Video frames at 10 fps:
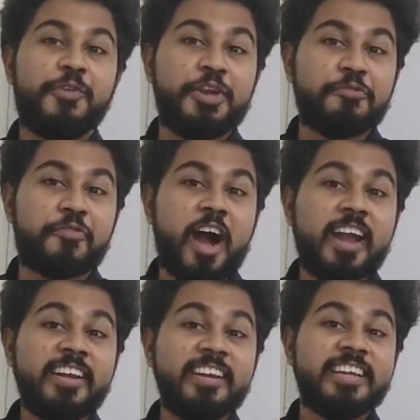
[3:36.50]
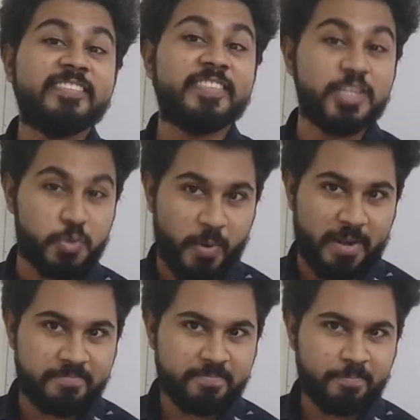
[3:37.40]
defined in this
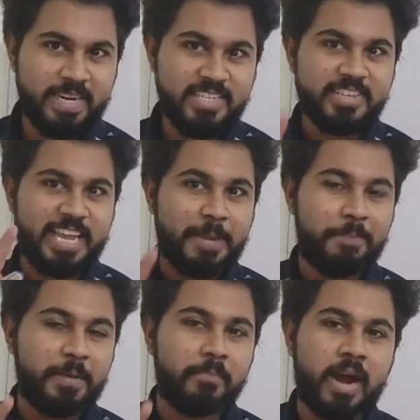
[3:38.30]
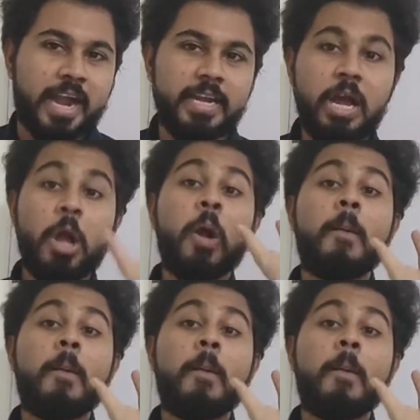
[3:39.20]
way. Please keep in mind,